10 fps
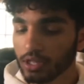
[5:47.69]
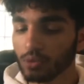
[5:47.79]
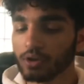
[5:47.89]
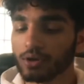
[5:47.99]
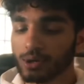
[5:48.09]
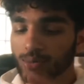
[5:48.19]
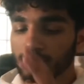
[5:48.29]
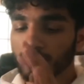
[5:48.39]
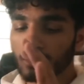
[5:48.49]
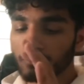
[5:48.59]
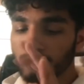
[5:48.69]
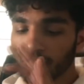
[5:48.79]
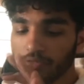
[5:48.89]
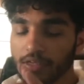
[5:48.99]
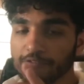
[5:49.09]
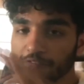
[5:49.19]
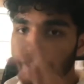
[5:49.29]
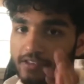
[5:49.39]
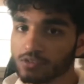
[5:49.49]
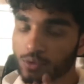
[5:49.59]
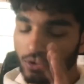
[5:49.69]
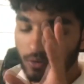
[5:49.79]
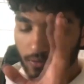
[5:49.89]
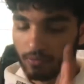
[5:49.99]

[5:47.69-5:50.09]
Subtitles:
you want to talk to it from the face, well,